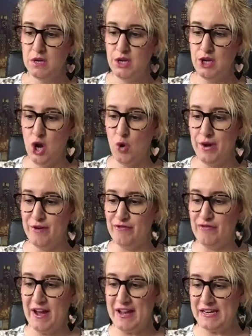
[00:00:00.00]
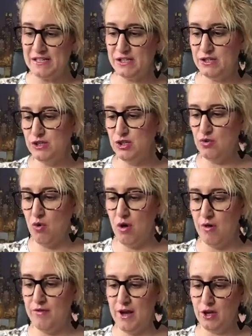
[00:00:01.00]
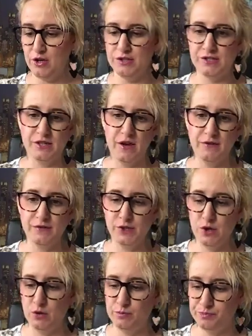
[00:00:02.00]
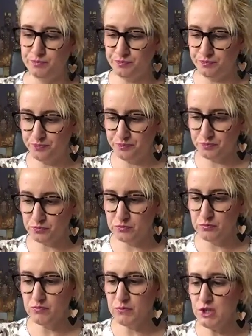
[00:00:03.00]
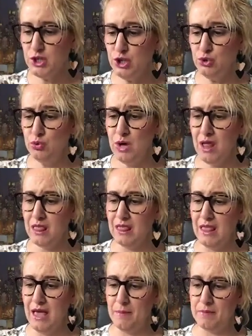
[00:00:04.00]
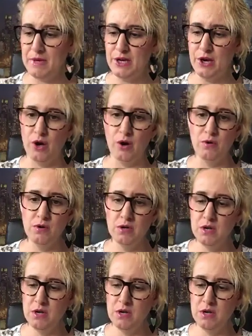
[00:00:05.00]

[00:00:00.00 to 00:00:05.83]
you know, invite and do all of that good stuff. So you let me know.